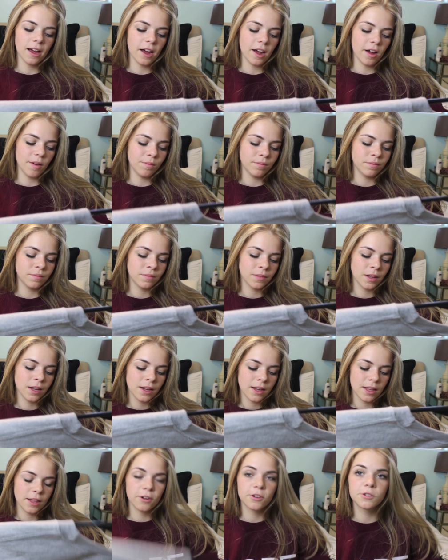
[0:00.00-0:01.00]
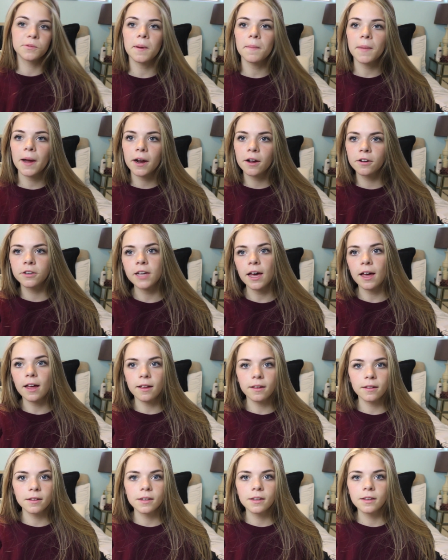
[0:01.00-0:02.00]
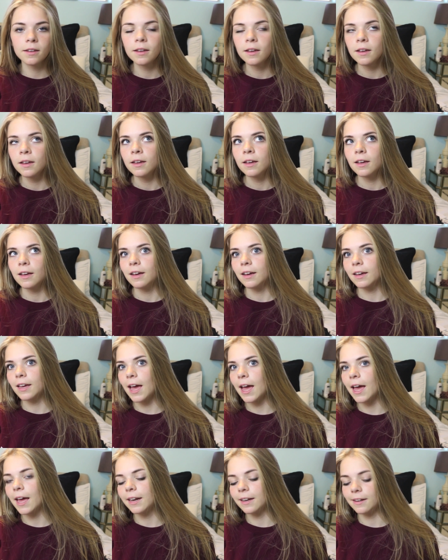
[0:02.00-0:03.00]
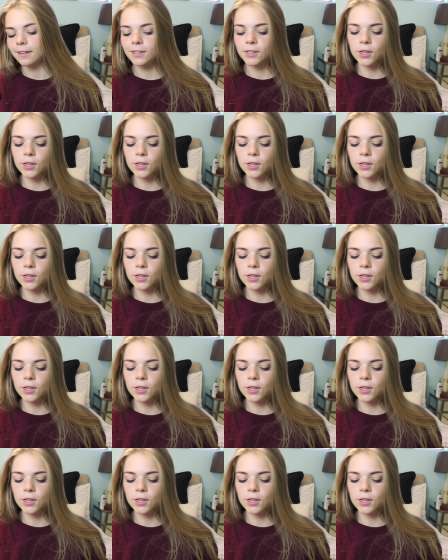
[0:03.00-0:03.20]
Um, there's one by our hotel again.